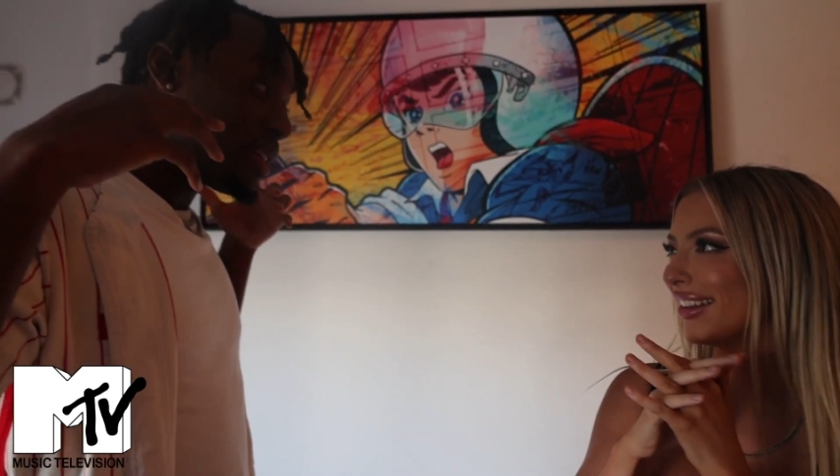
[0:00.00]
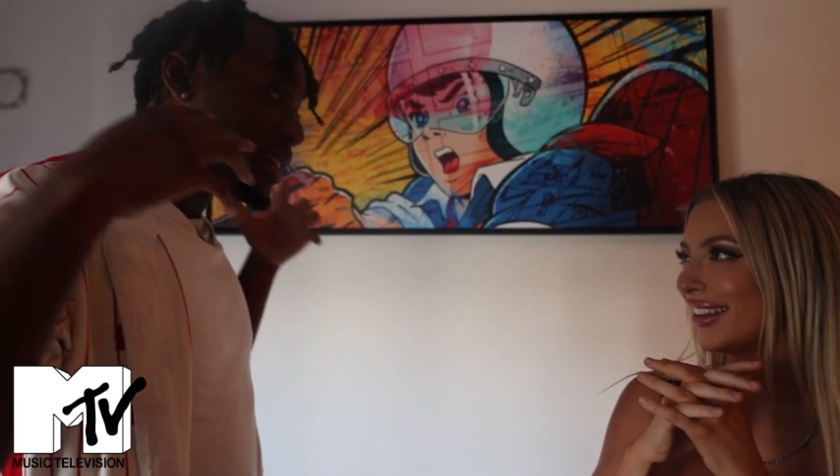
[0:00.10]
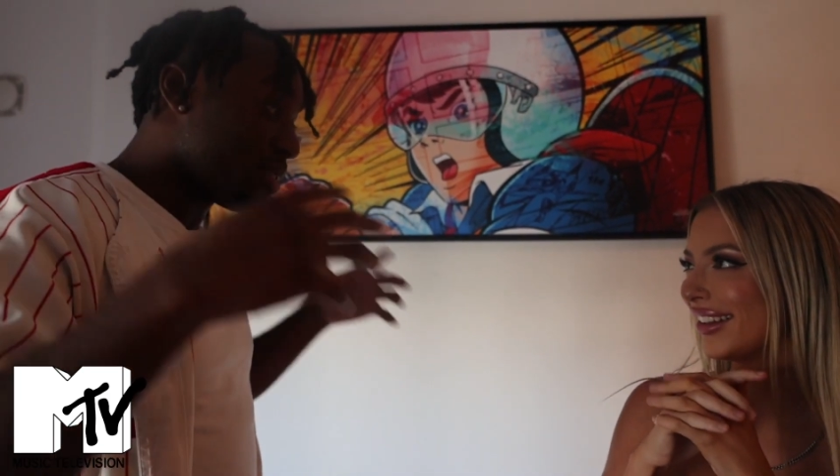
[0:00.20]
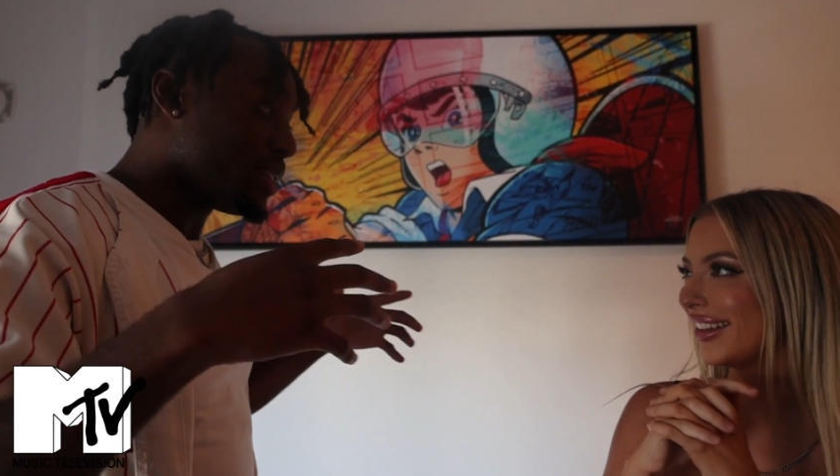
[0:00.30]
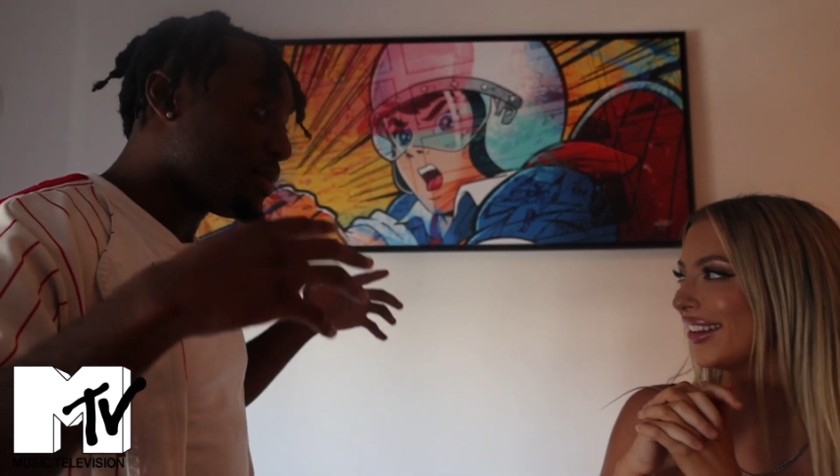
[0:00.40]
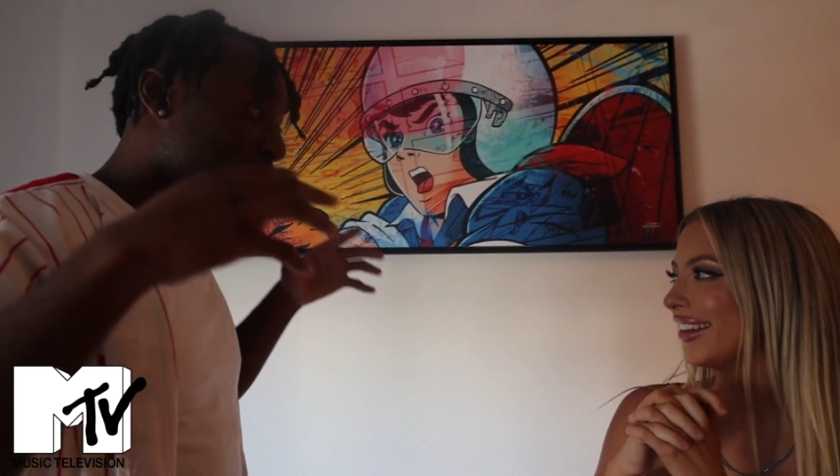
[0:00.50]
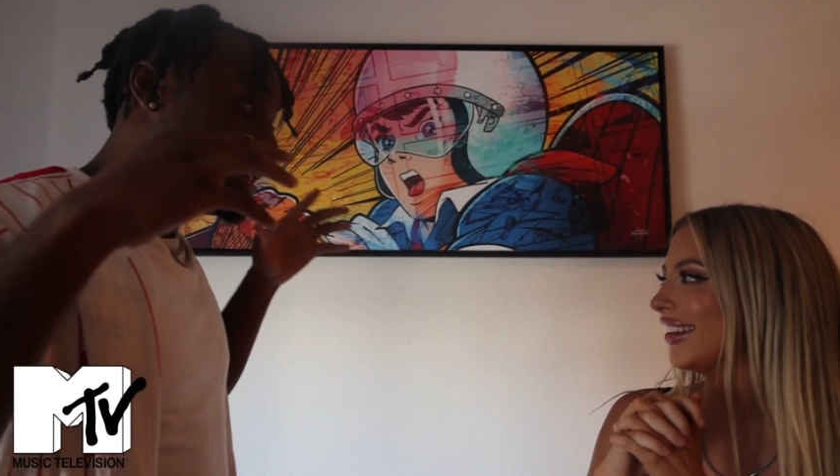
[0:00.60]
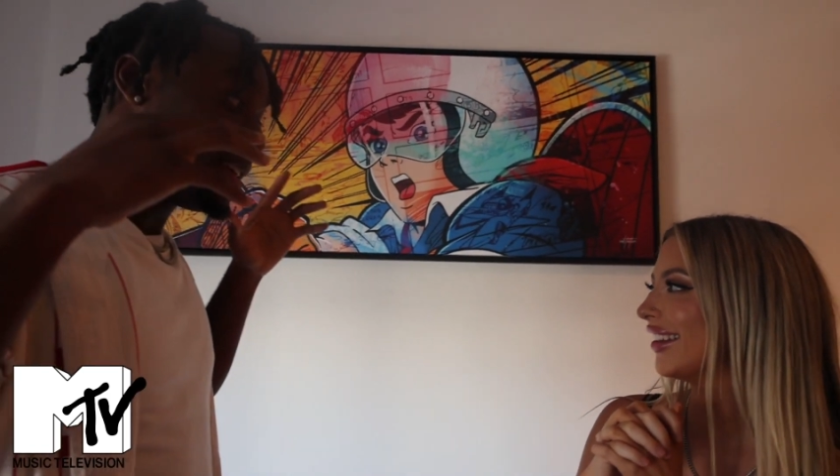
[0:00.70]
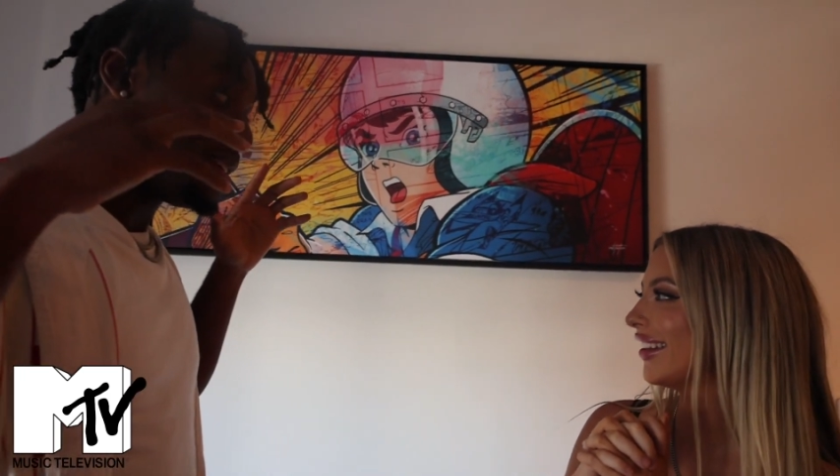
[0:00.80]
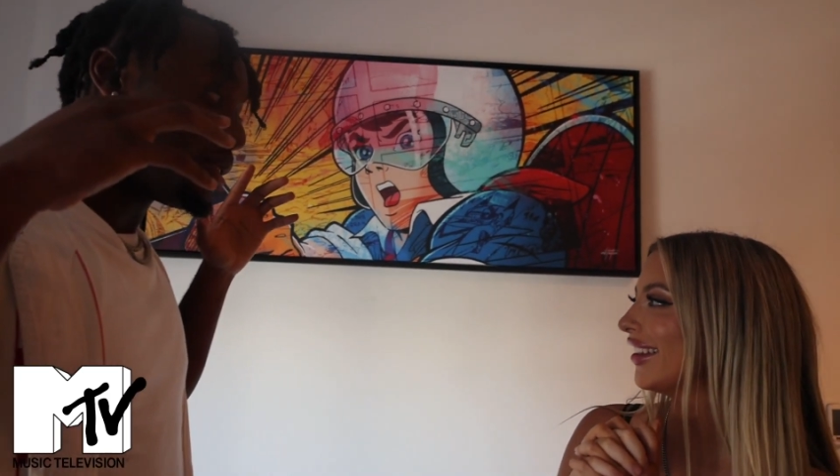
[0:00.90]
cuddled up,
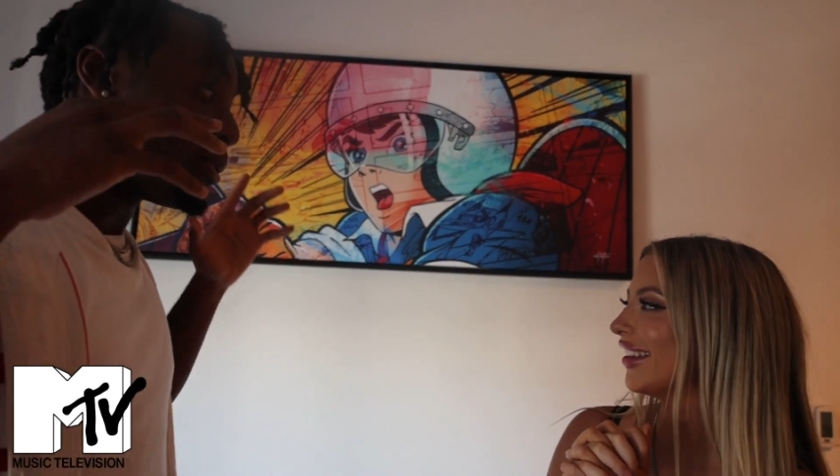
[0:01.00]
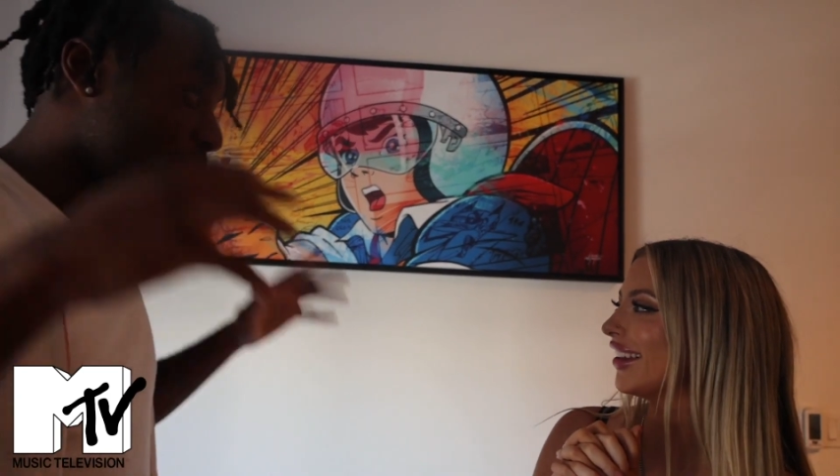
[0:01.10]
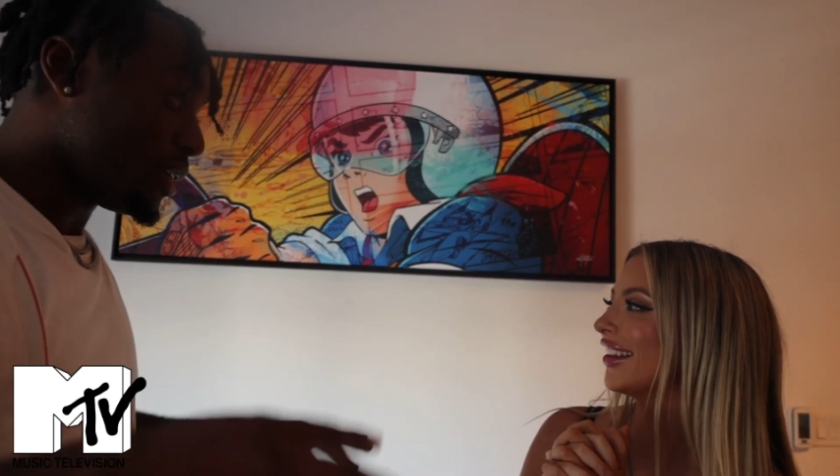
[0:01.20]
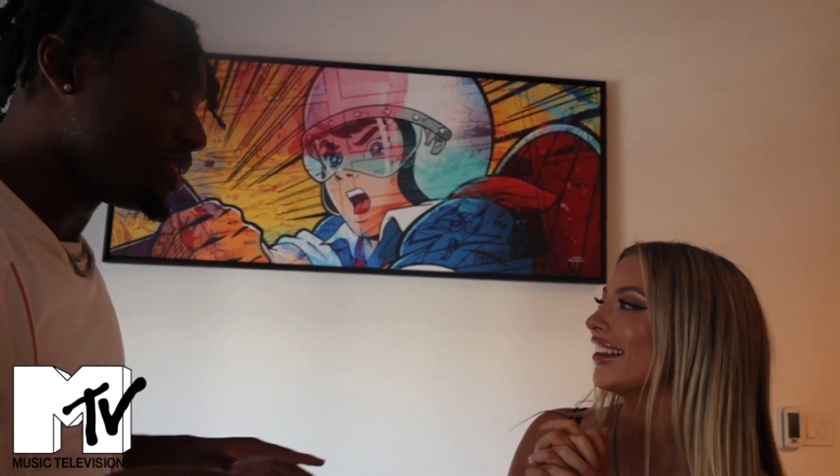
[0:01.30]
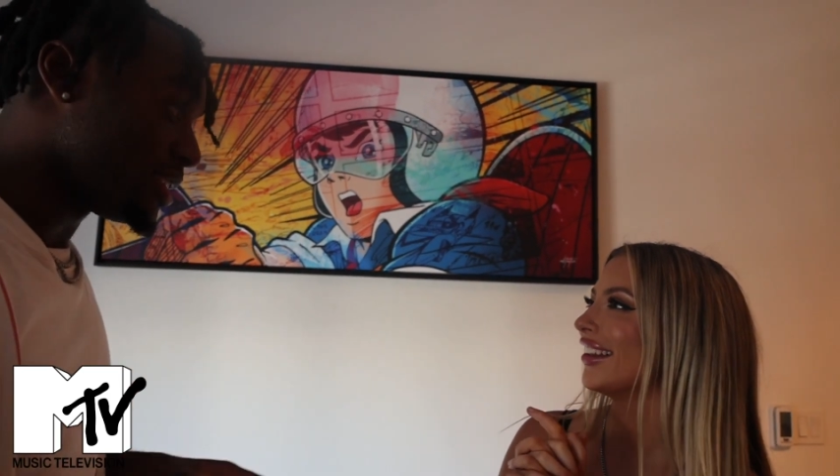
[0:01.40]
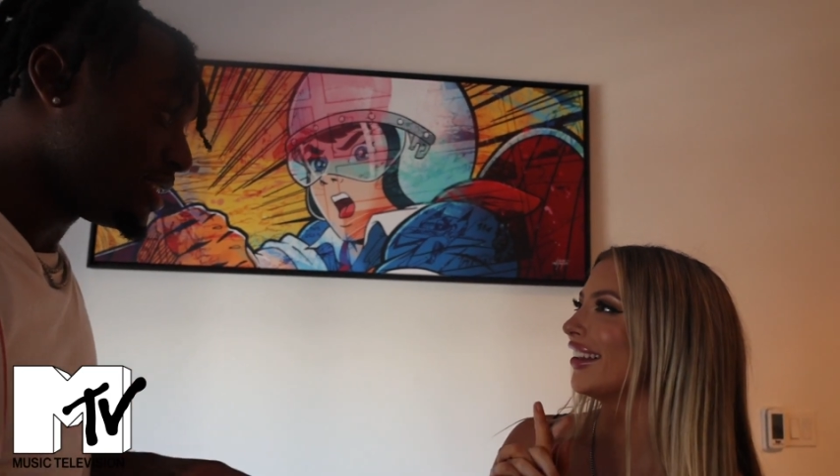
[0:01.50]
going crazy.